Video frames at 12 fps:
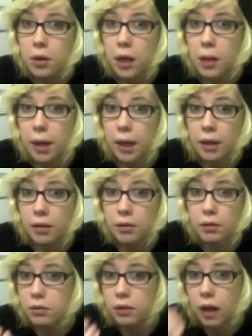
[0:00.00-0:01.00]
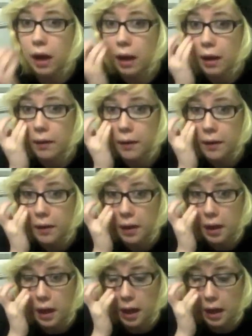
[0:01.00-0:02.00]
honey, nah.
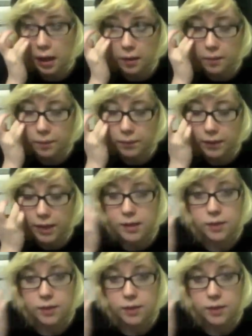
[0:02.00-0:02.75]
Yes,